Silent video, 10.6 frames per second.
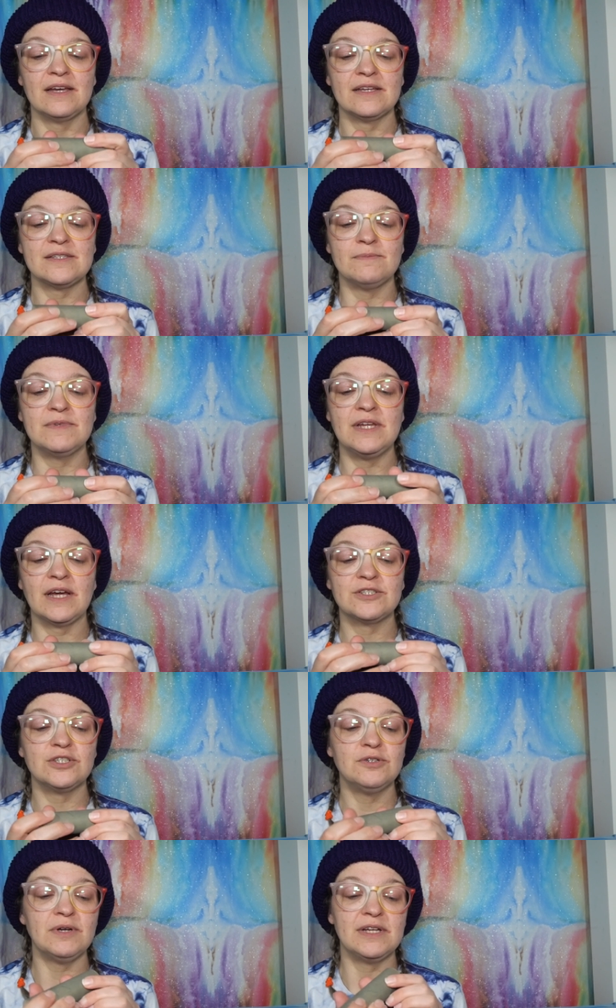some texture
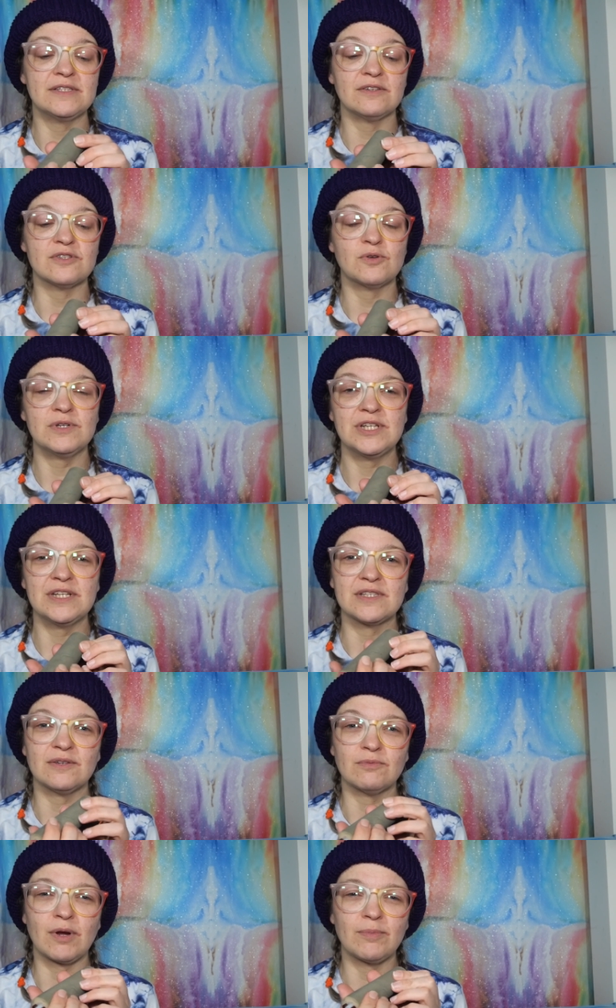to it. It's a little squishy, it's a
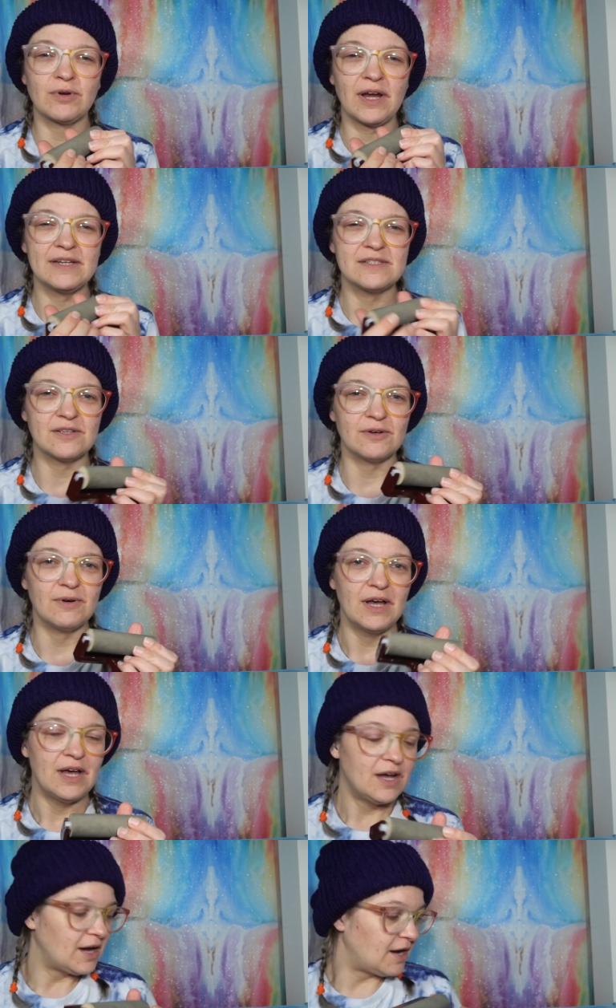little rubberized, so
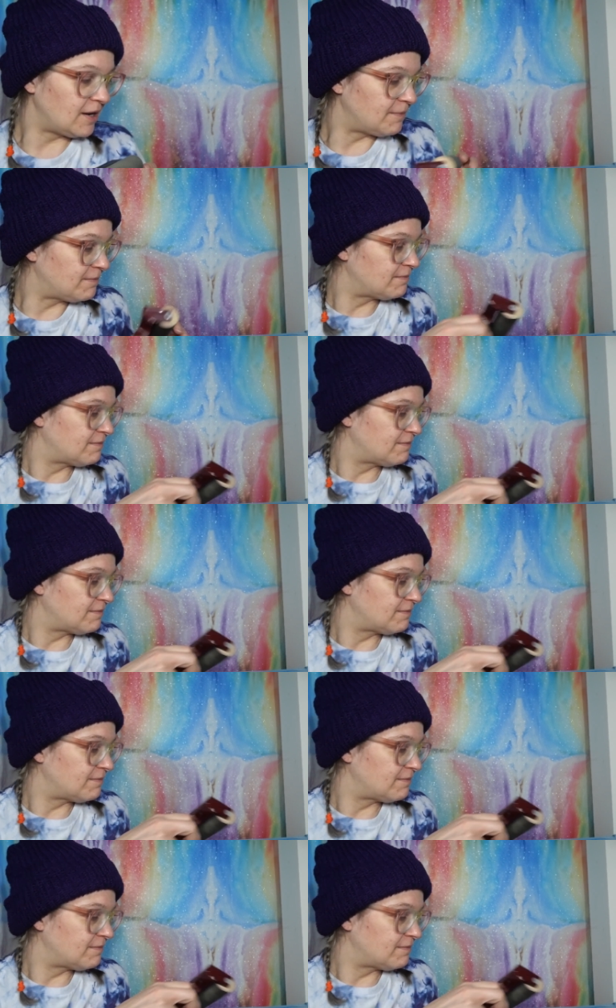I